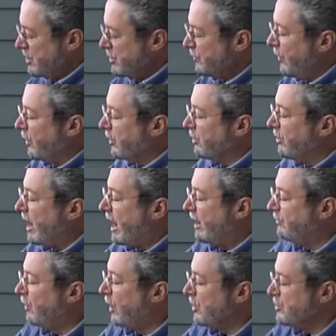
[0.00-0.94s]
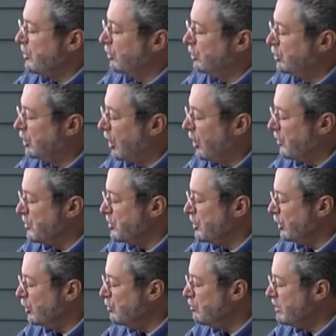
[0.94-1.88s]
This photograph also shows
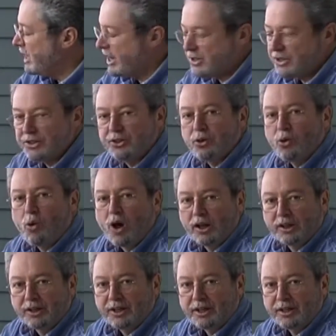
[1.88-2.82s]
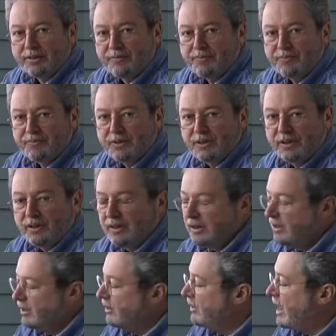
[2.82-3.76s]
the luminescent quality
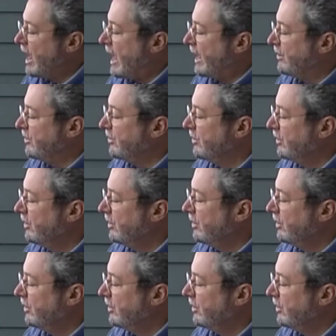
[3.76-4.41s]
that